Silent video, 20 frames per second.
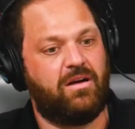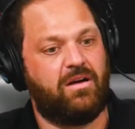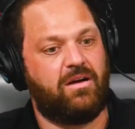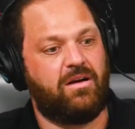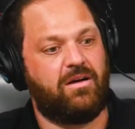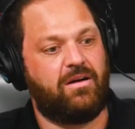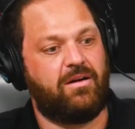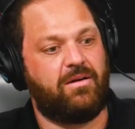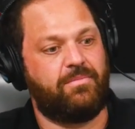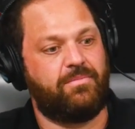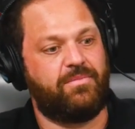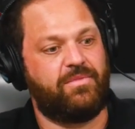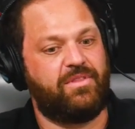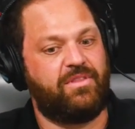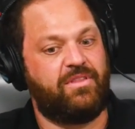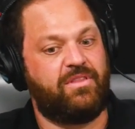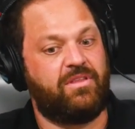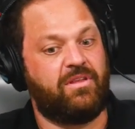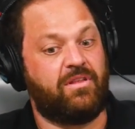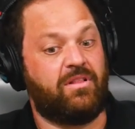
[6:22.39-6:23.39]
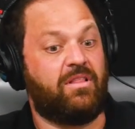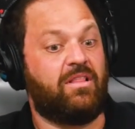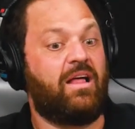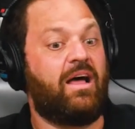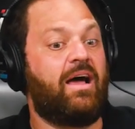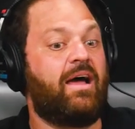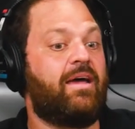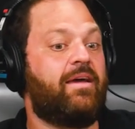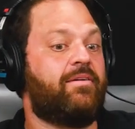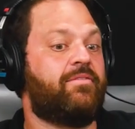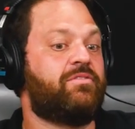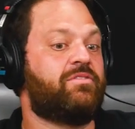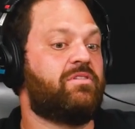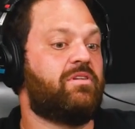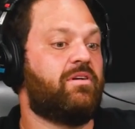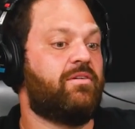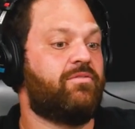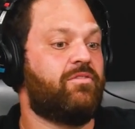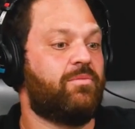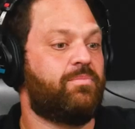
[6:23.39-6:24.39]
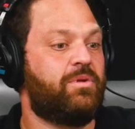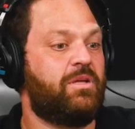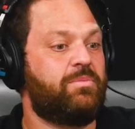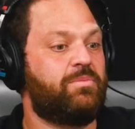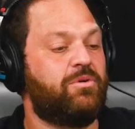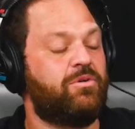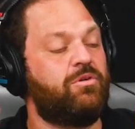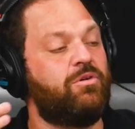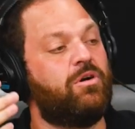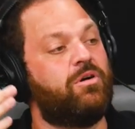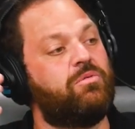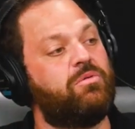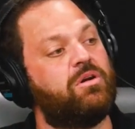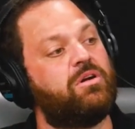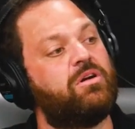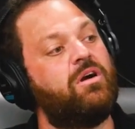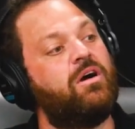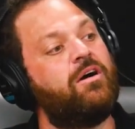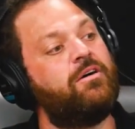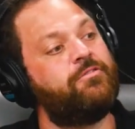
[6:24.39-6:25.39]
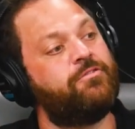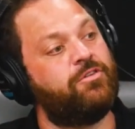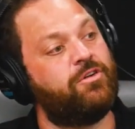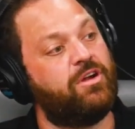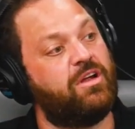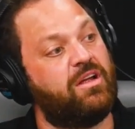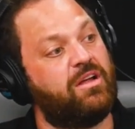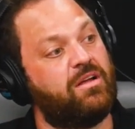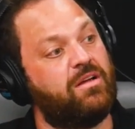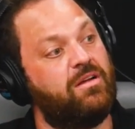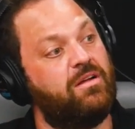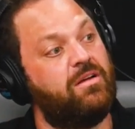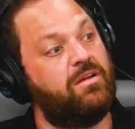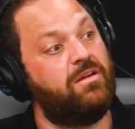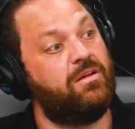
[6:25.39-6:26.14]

um, the lives of the people who are recovering